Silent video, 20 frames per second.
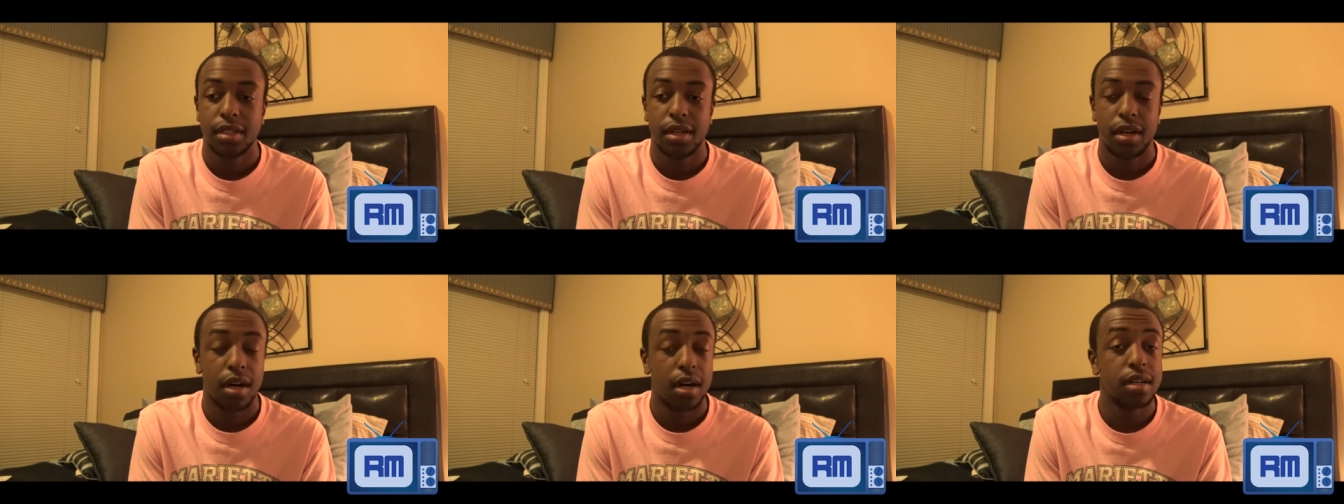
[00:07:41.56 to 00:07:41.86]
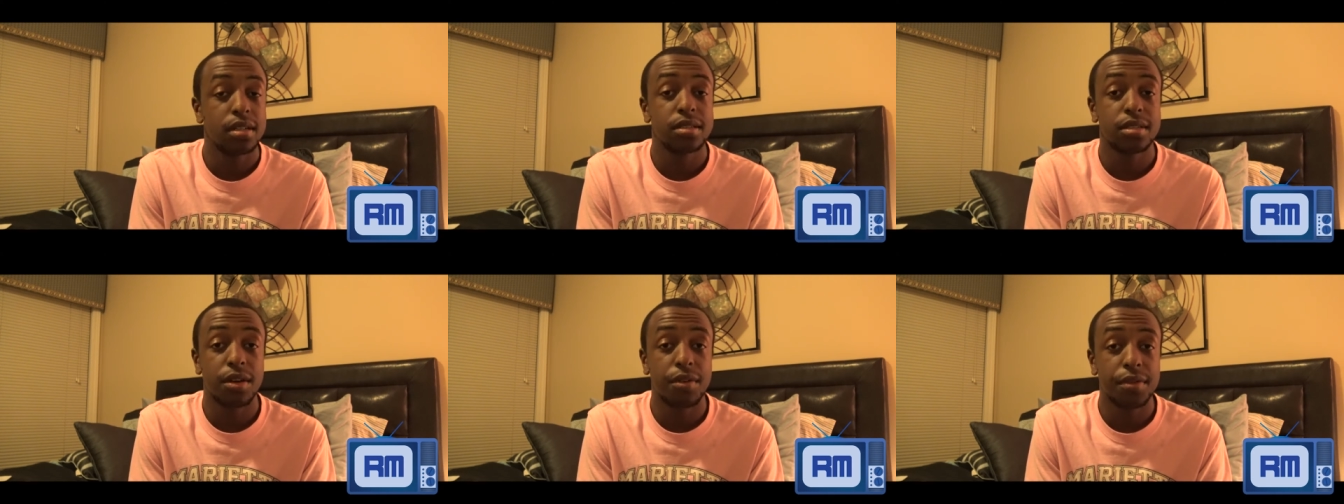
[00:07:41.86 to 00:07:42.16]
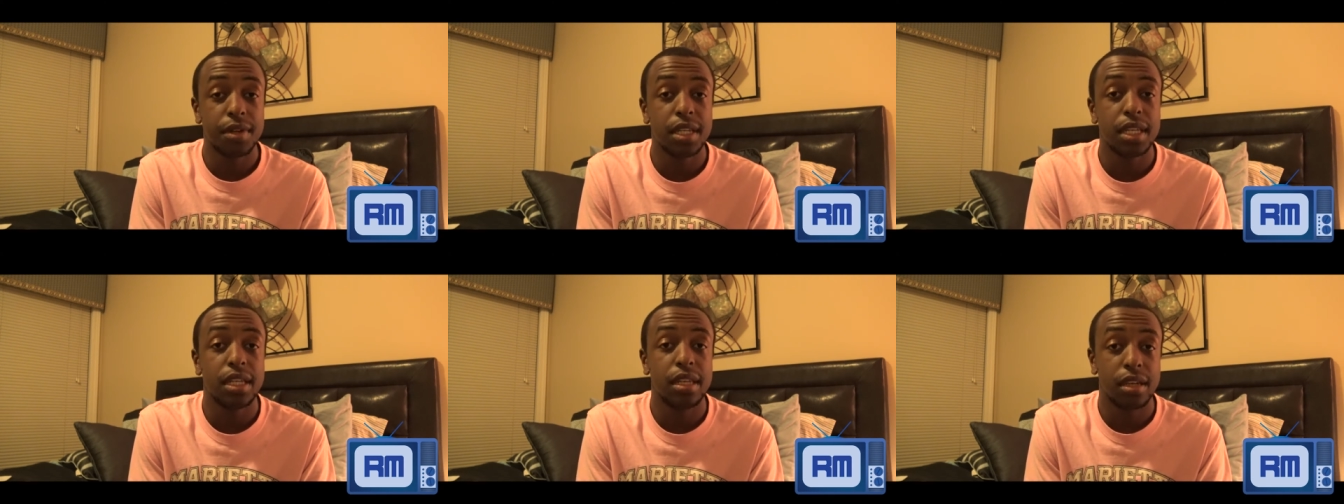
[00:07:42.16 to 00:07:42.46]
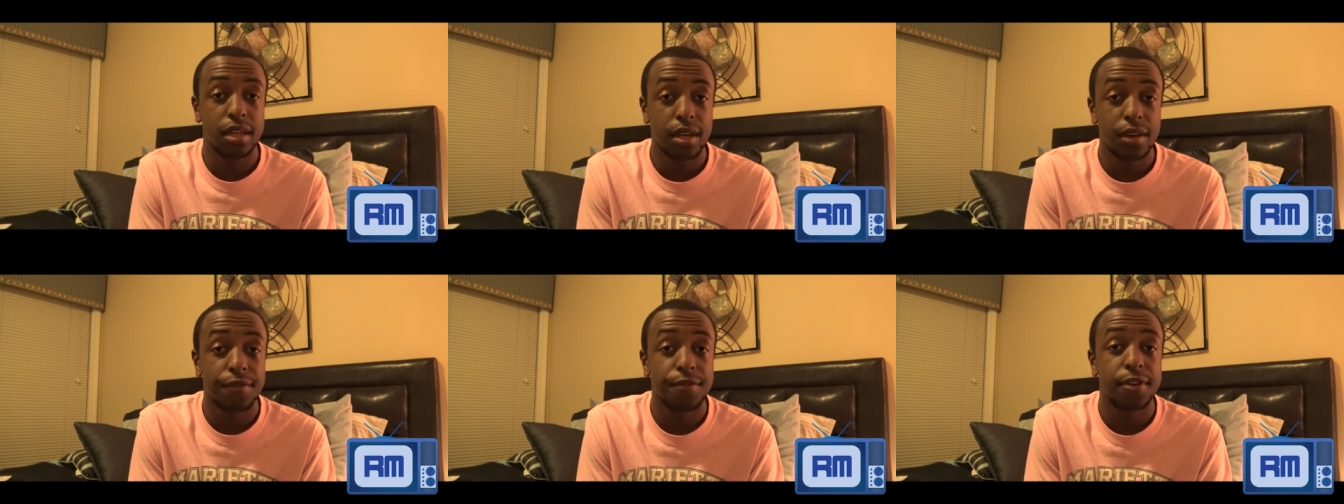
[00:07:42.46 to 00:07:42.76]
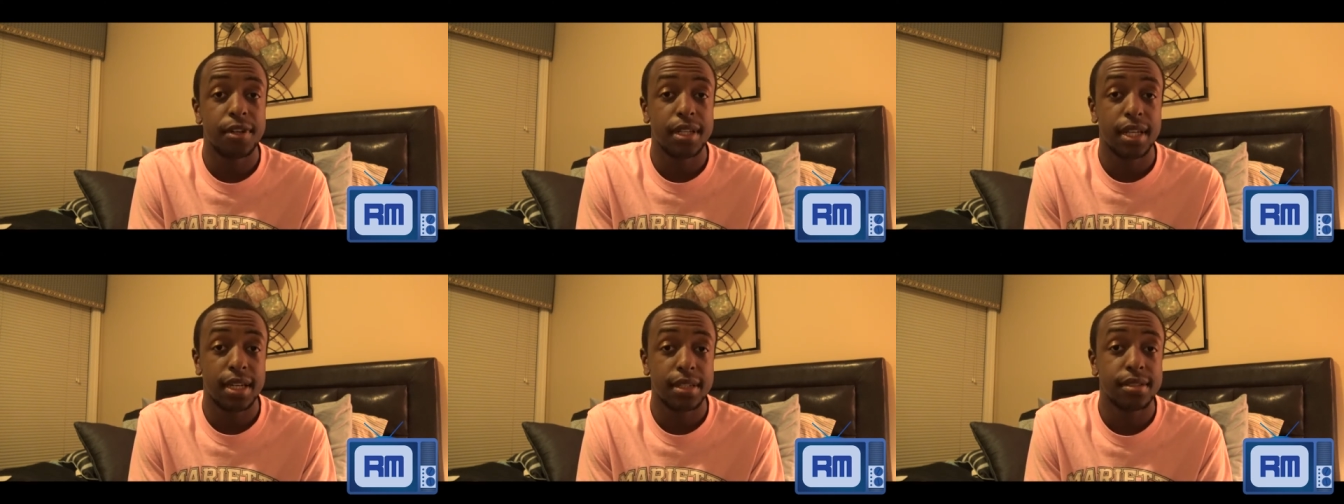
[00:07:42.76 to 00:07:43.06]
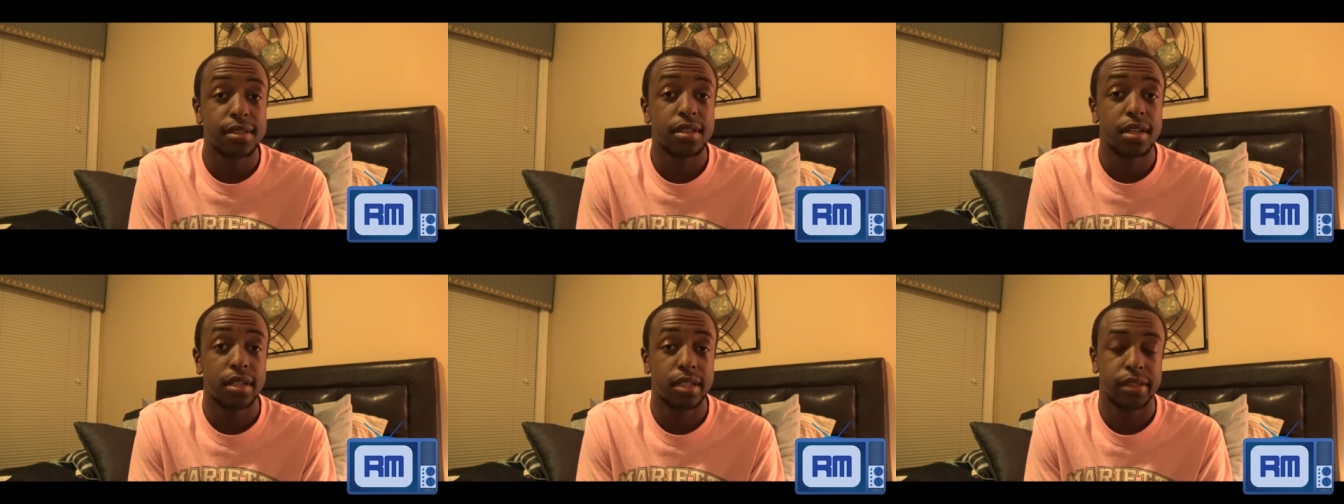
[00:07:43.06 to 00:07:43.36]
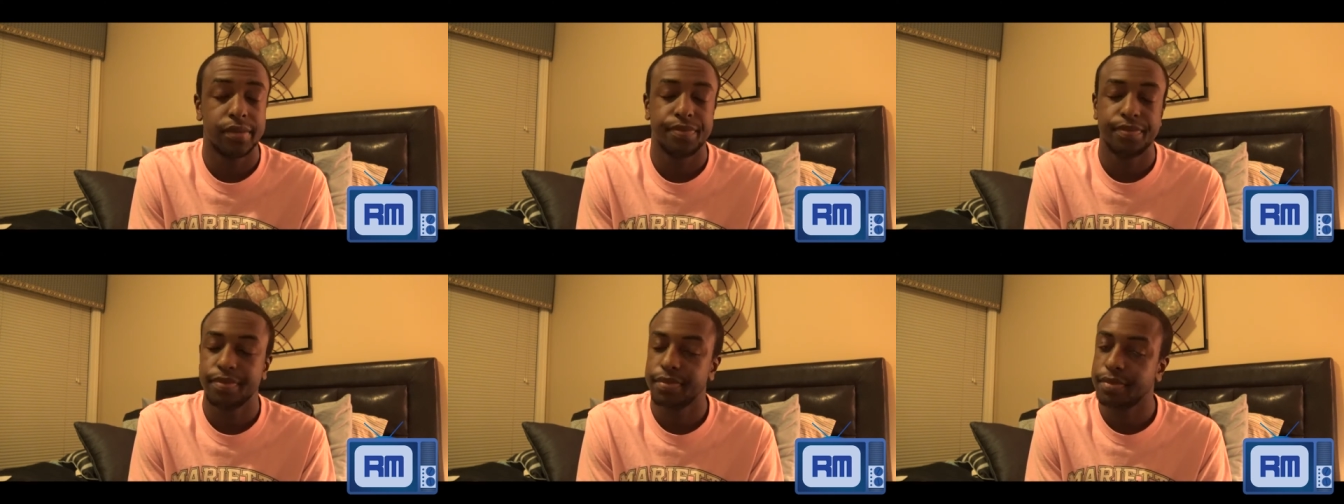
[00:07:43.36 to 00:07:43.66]
Hawks are really looking for that
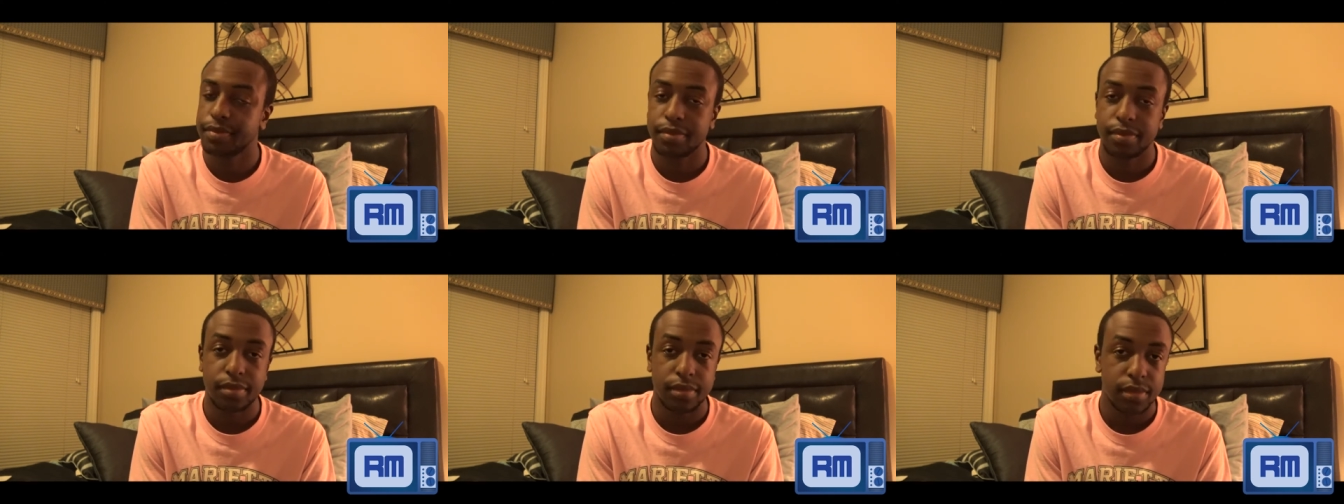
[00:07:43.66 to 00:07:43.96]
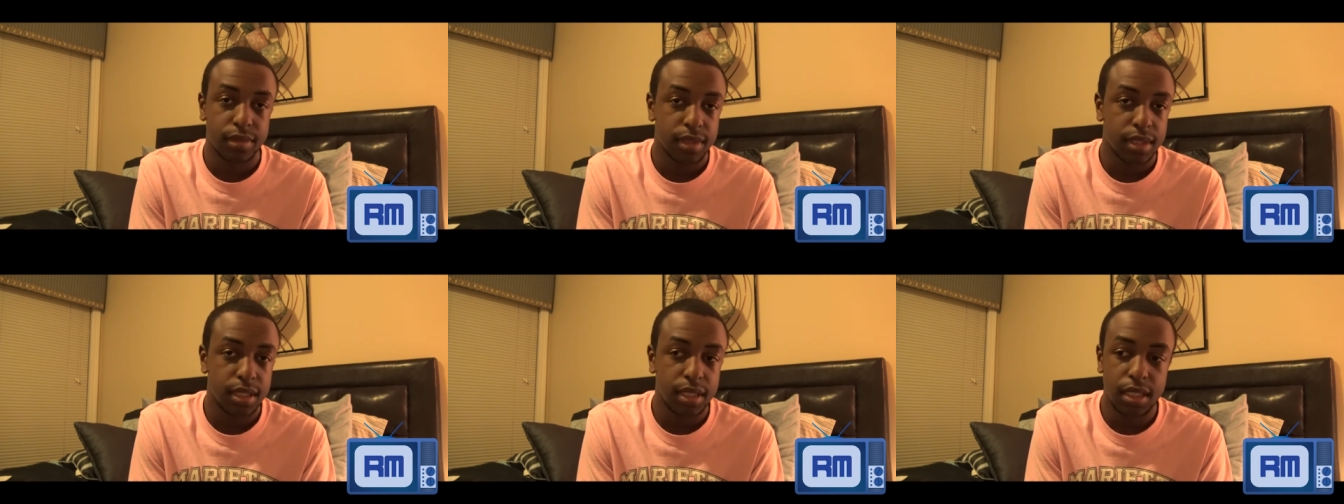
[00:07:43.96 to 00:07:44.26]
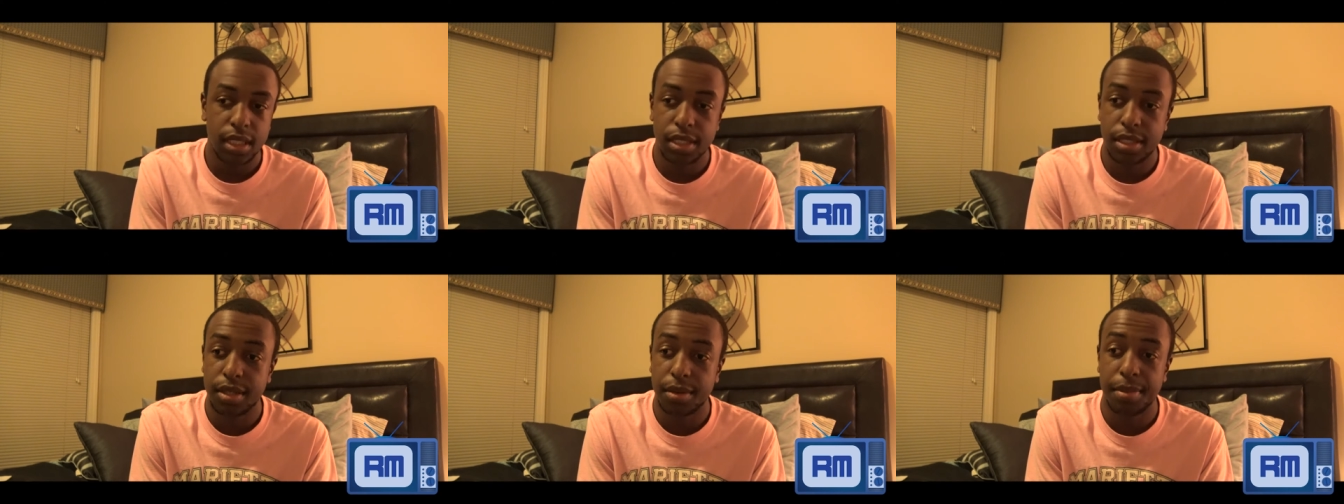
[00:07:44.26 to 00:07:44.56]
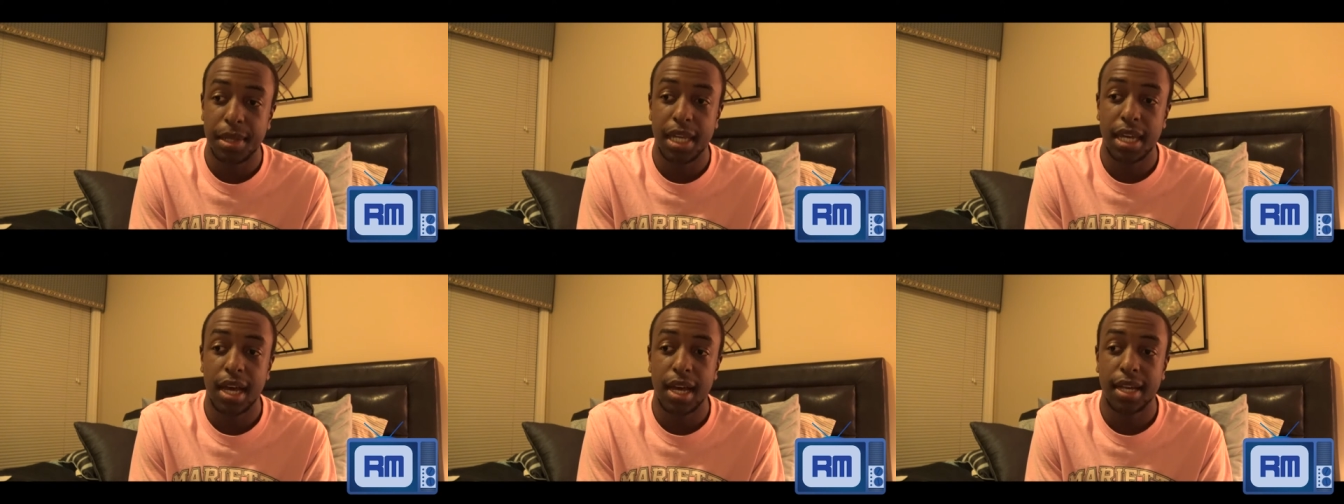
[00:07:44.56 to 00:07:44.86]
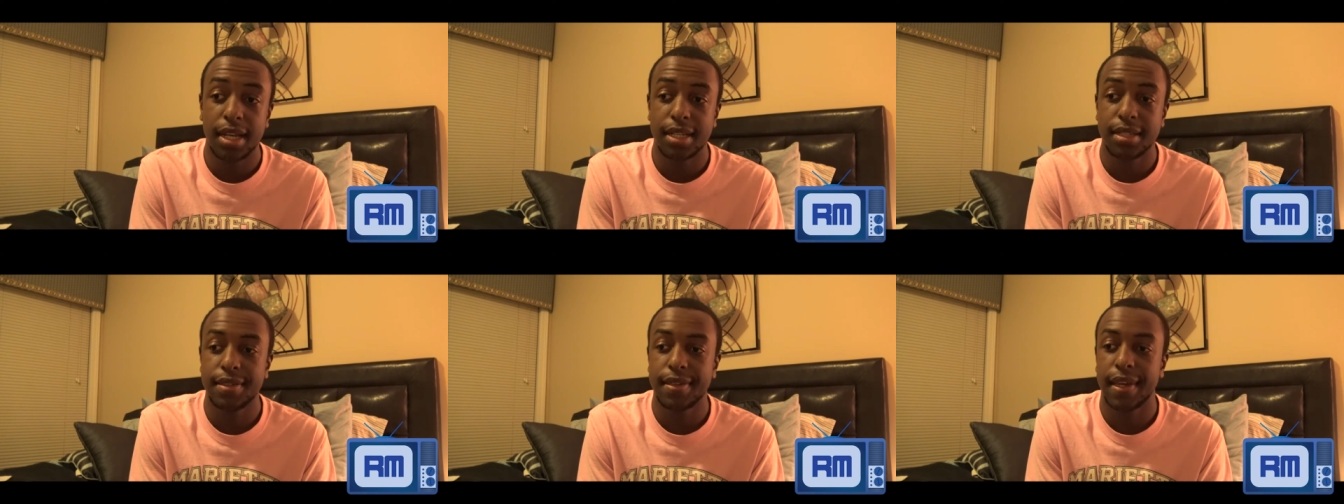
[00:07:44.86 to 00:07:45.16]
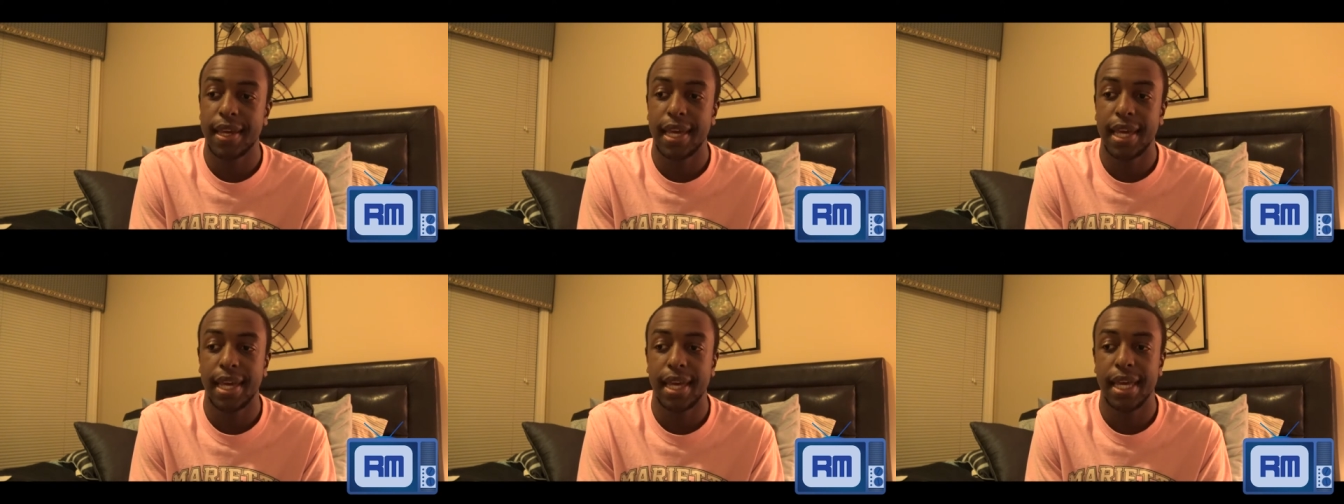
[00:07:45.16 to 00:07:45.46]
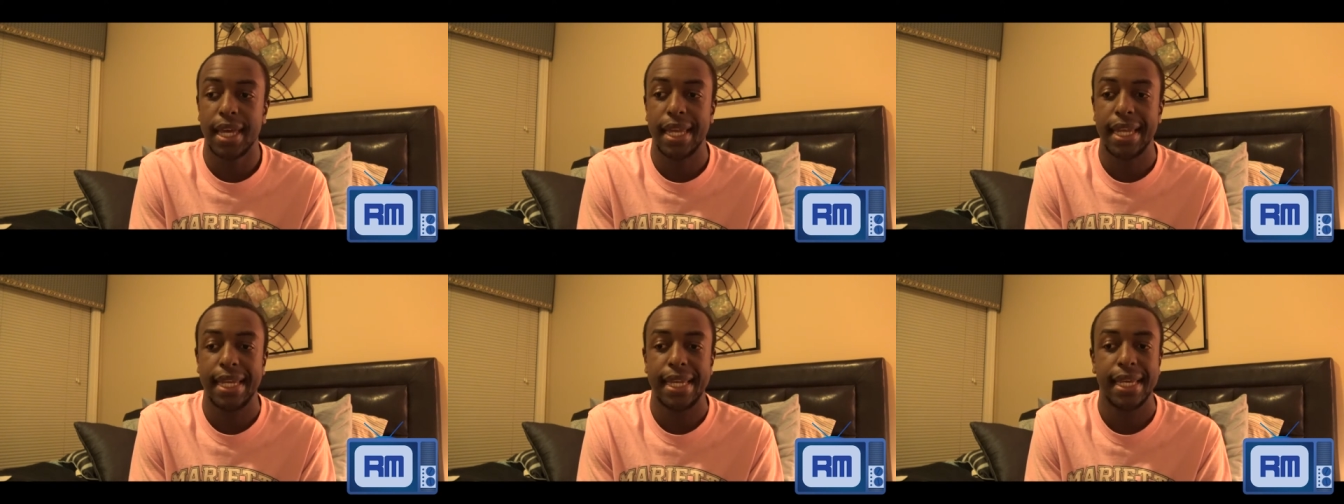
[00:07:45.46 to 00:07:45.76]
star, to be honest,
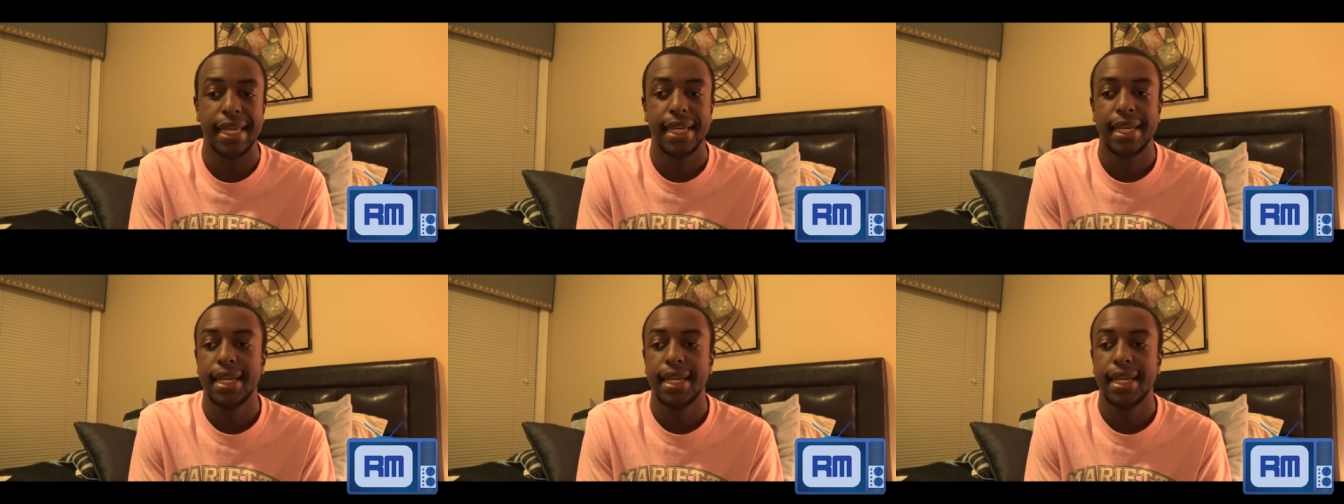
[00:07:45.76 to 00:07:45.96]
and.